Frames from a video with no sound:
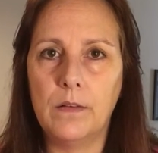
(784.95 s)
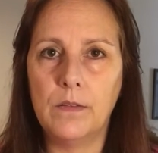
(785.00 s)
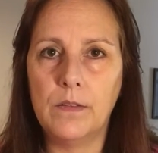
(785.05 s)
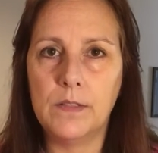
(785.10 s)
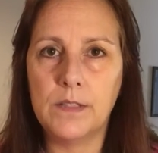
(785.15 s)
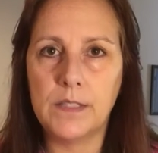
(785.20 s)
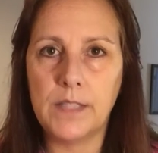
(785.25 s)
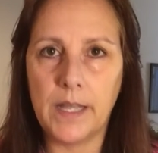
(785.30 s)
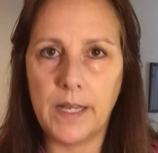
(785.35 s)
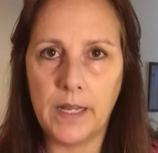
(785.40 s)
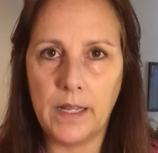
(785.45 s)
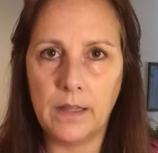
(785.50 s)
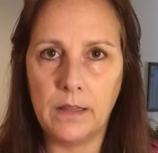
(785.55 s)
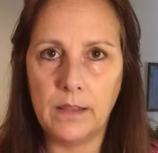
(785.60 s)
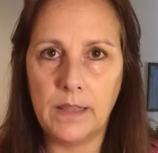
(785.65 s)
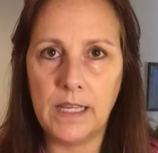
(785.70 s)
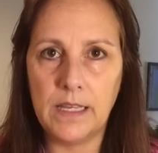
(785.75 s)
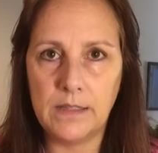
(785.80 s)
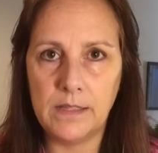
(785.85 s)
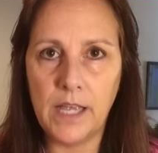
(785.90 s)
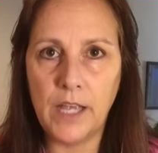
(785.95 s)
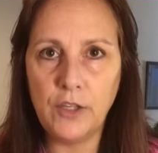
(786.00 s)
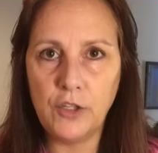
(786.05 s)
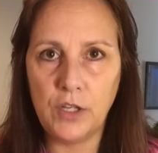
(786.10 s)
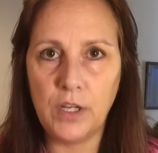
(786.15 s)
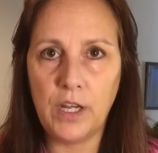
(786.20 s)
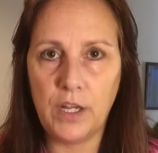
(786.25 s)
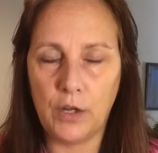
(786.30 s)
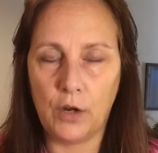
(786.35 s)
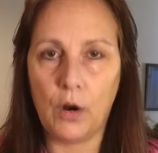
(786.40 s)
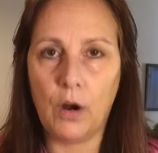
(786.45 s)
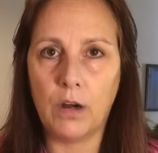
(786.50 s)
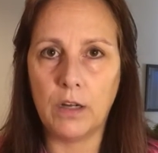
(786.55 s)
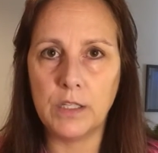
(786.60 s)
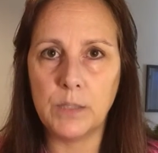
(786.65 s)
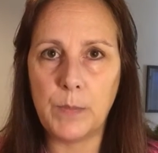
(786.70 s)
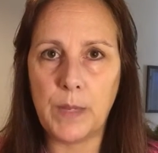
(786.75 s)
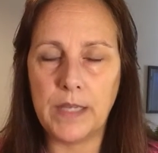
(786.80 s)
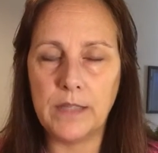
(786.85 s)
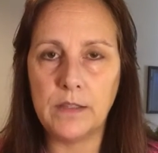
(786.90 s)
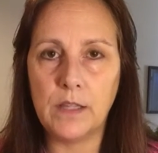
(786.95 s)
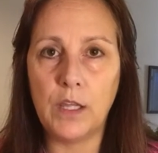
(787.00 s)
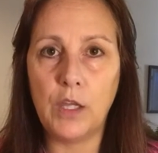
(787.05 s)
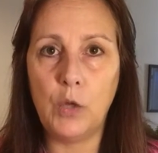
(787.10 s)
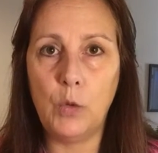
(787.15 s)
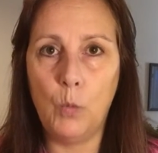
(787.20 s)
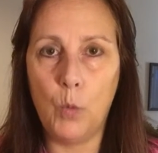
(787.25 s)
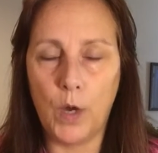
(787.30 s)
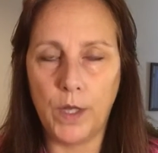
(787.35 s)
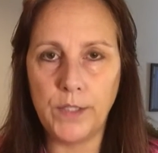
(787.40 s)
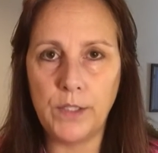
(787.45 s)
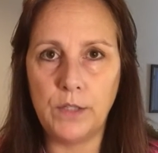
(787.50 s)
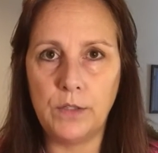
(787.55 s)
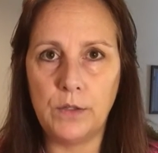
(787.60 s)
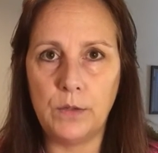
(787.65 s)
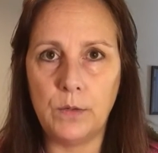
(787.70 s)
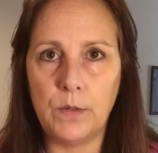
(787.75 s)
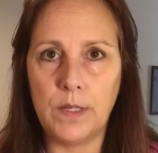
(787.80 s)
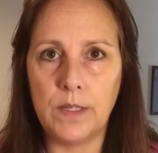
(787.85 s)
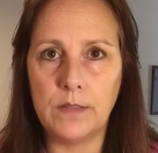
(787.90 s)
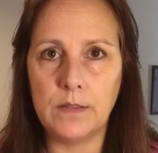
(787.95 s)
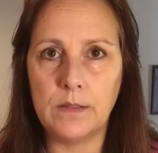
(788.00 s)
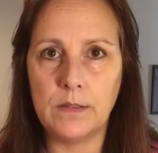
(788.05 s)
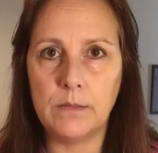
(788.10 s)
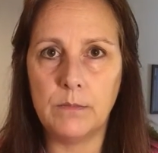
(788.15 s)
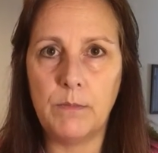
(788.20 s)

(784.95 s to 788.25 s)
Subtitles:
setting the intention in your heart space that you want to do this,